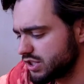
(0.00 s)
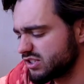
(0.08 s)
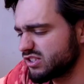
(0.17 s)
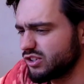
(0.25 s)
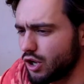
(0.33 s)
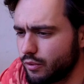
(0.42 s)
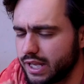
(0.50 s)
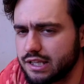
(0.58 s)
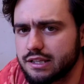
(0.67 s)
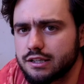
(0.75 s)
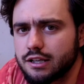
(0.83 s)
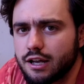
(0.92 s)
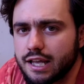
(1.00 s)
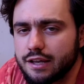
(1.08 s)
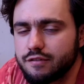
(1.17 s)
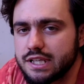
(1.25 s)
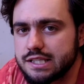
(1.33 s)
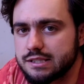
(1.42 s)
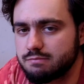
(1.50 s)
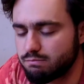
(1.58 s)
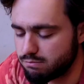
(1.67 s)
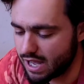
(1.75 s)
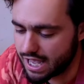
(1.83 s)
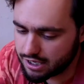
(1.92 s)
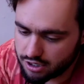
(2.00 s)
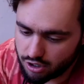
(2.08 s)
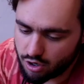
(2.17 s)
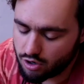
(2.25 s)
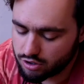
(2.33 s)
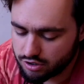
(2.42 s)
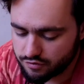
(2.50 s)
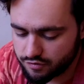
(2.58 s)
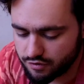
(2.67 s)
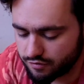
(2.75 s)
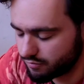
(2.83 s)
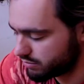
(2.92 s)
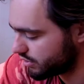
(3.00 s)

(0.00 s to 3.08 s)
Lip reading: just knowing that I have this backlog of